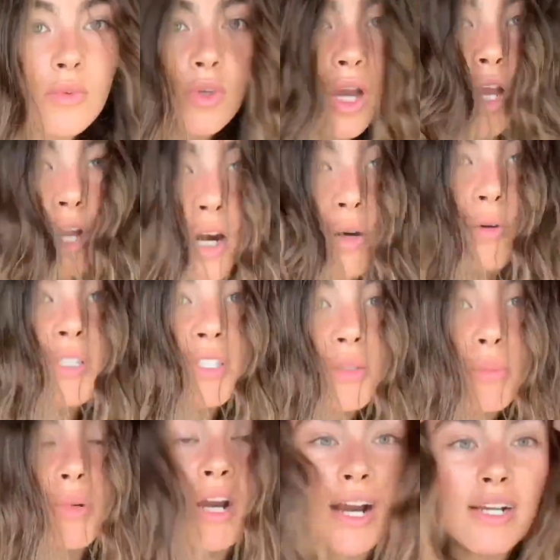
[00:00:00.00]
I always
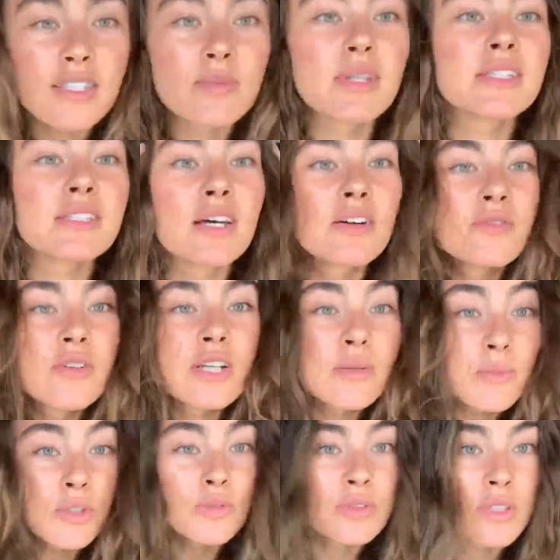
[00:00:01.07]
surprise myself when I'm
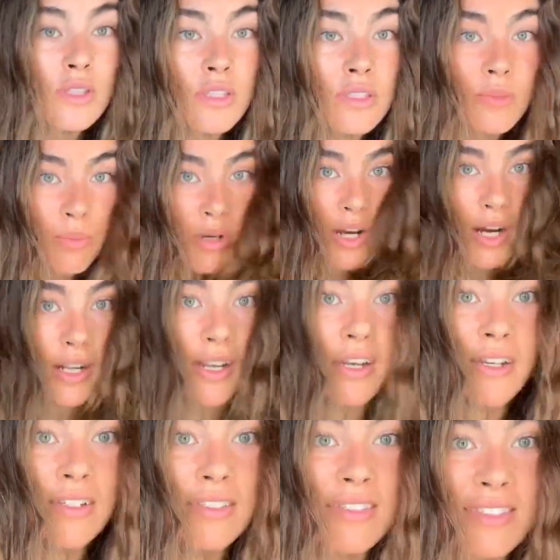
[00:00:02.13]
using these
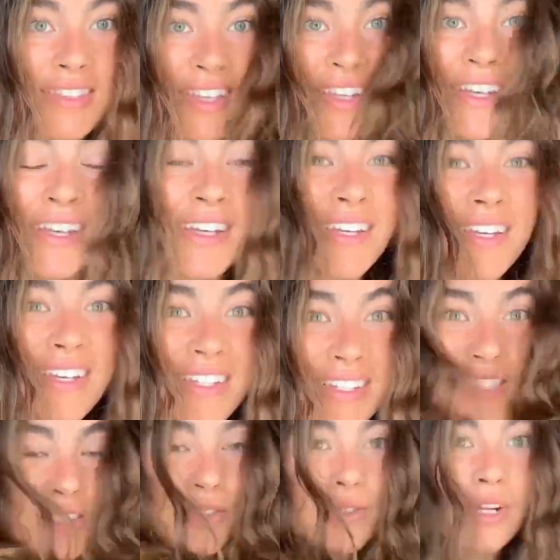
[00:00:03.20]
products.
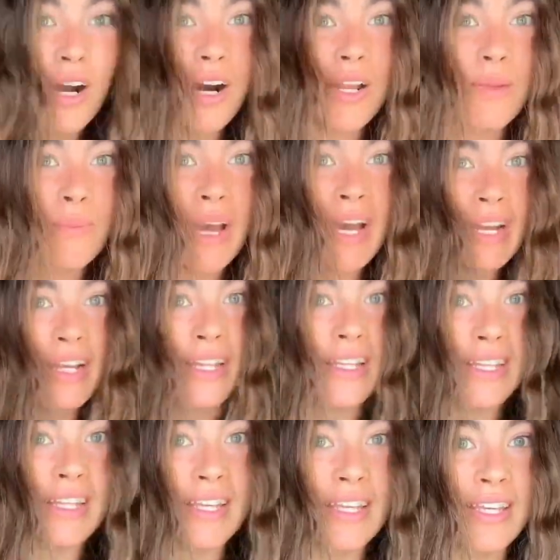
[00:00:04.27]
You can
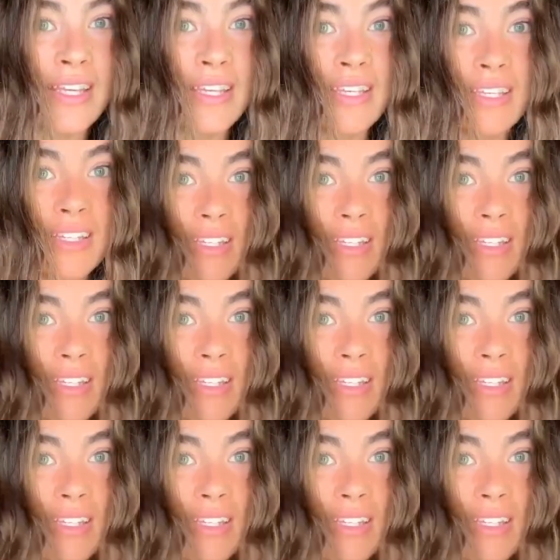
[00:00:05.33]
automatically